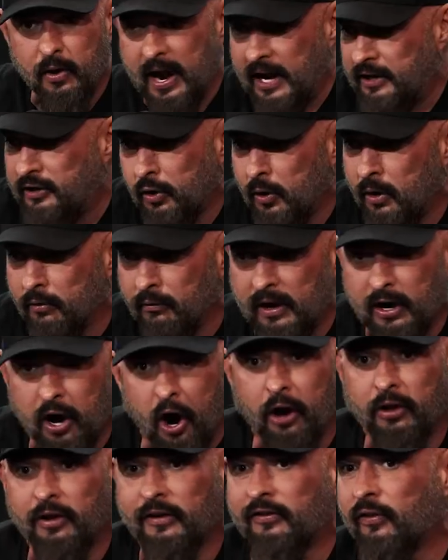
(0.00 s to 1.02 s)
And I do it
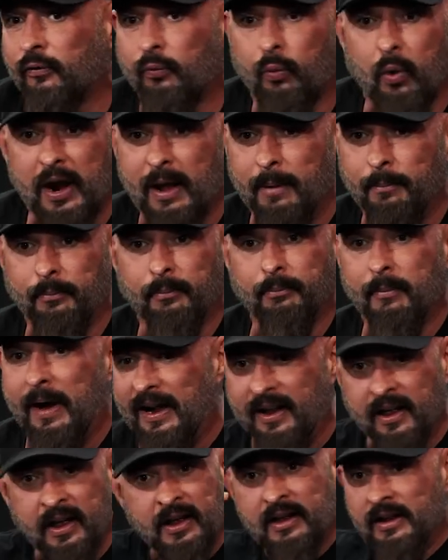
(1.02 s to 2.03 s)
regardless of what I'm
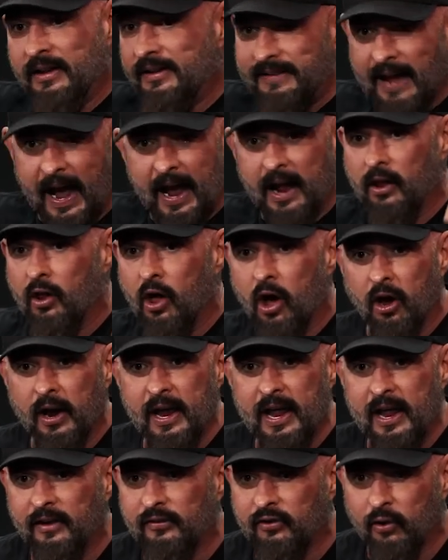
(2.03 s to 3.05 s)
my dialogue
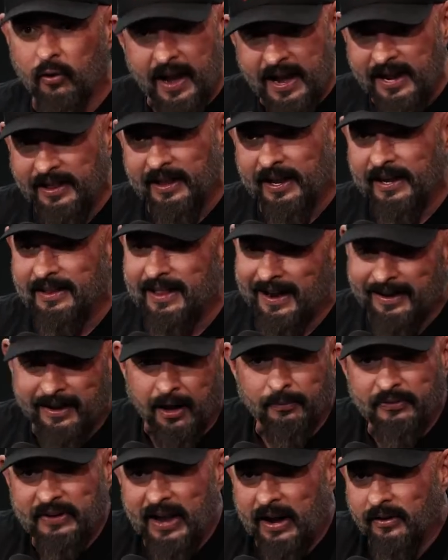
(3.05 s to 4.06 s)
is or anything. And that
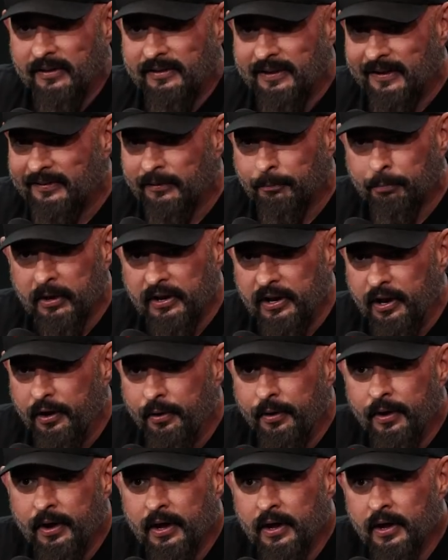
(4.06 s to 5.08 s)
comes down to discipline,
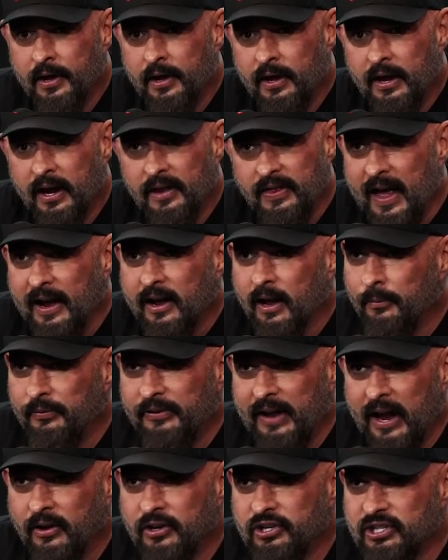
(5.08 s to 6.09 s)
dude. Mm -hmm. And that comes
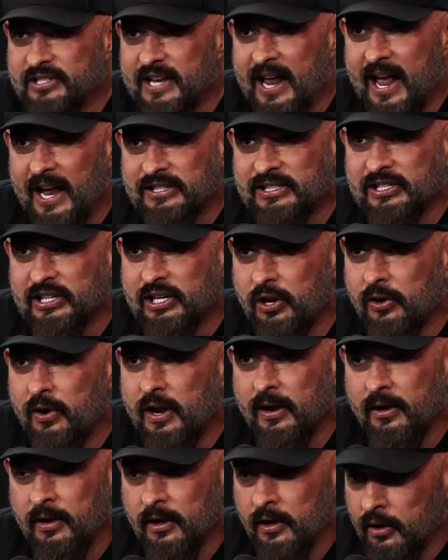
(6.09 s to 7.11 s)
down to just
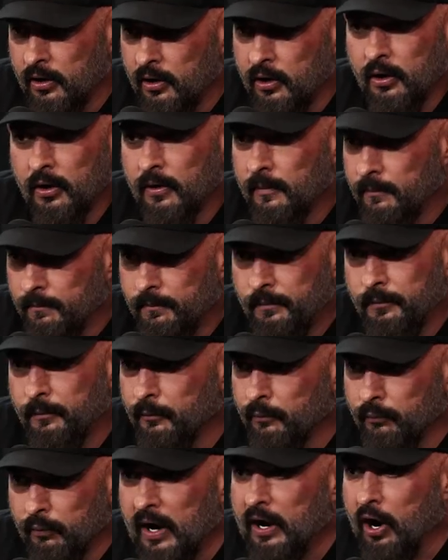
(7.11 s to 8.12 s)
executing
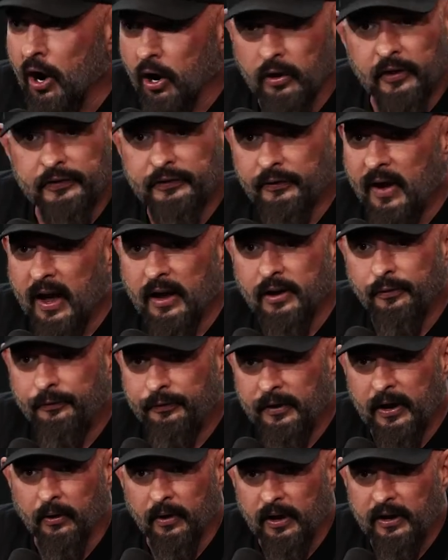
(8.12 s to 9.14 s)
regardless of how you
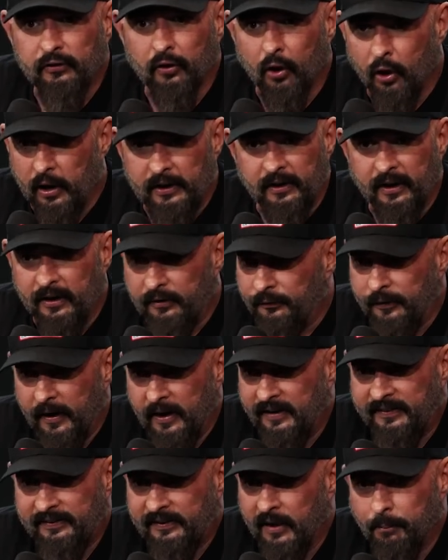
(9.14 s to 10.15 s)
feel. And it's it's
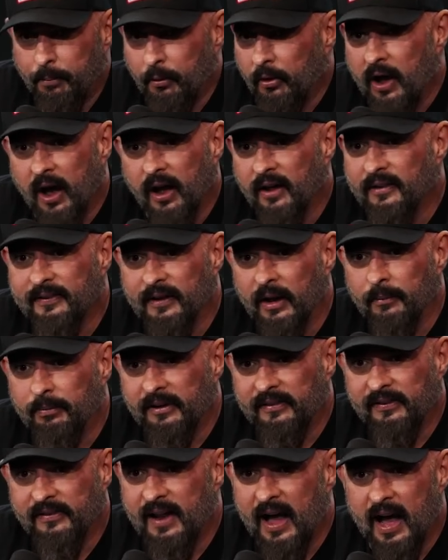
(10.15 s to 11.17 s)
very simple concept.
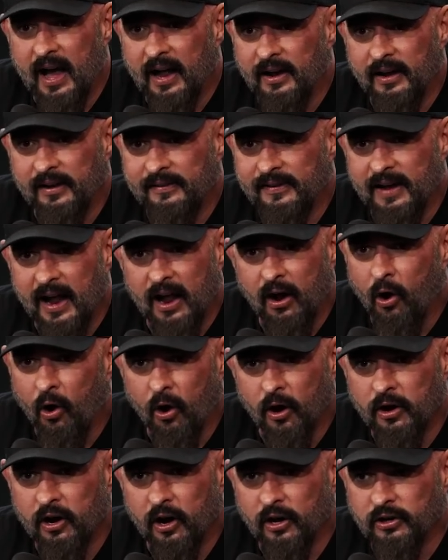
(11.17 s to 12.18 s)
It's yeah. not it's not
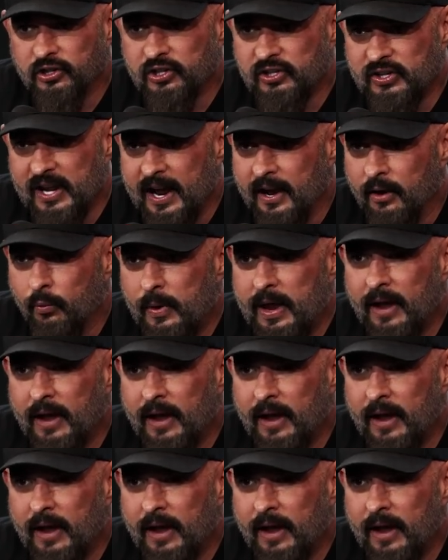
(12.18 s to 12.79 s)
hard to understand.